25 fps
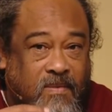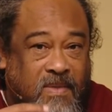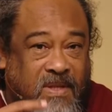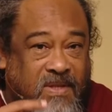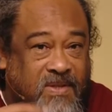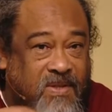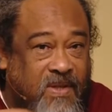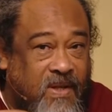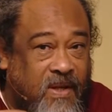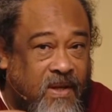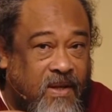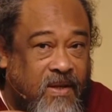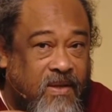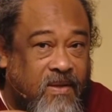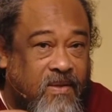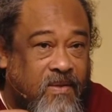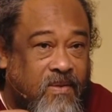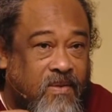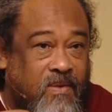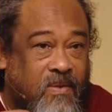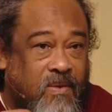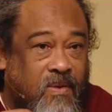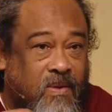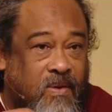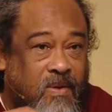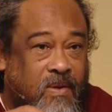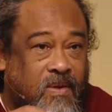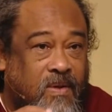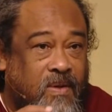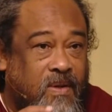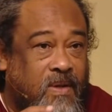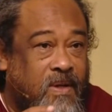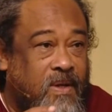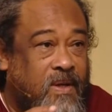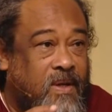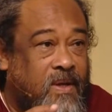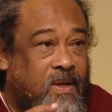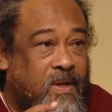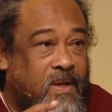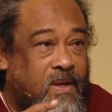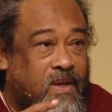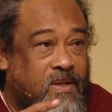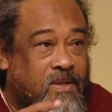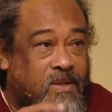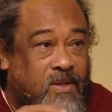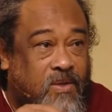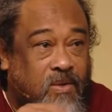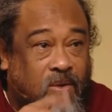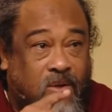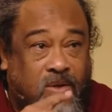be seen? Or
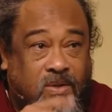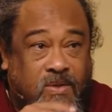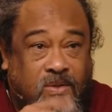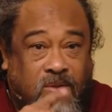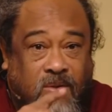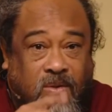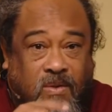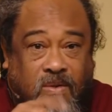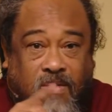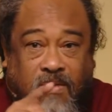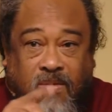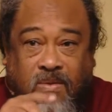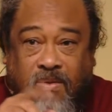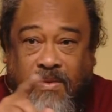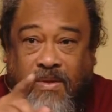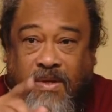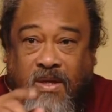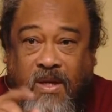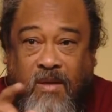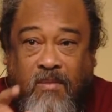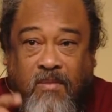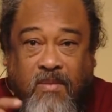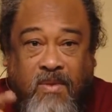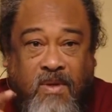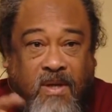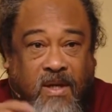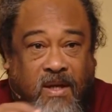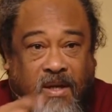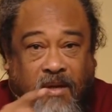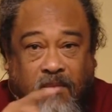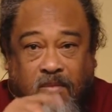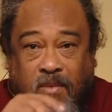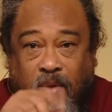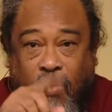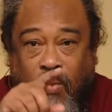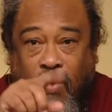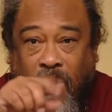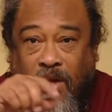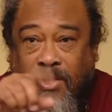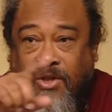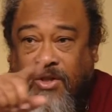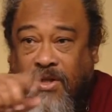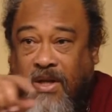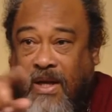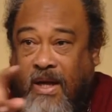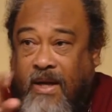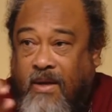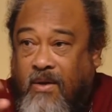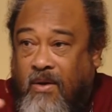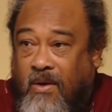is it also, can it be
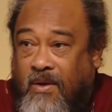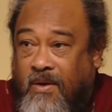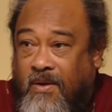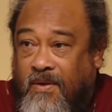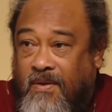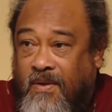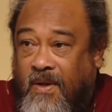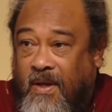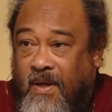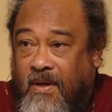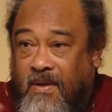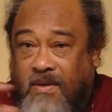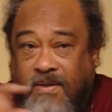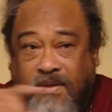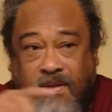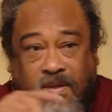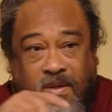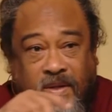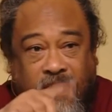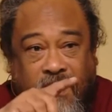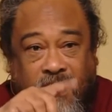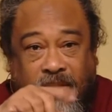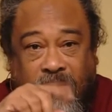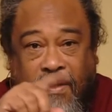watched like other things?